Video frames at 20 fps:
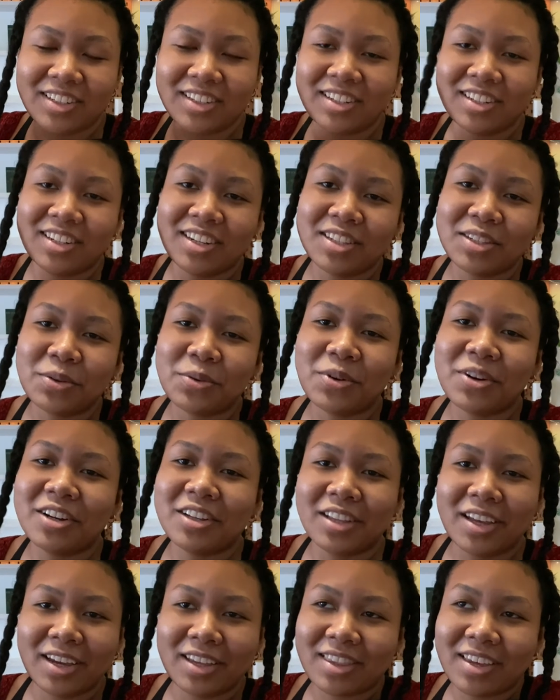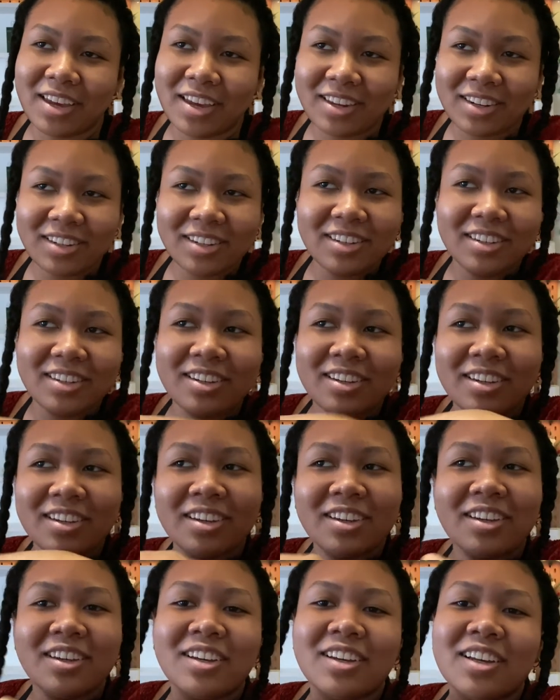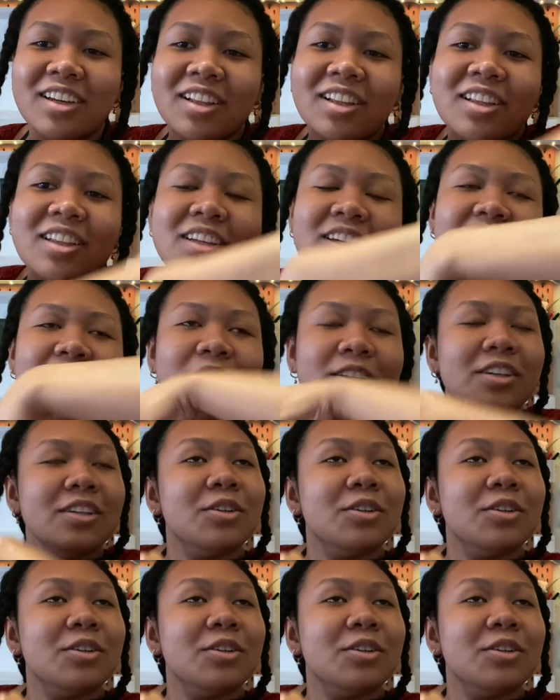Doesn't work like that. Like,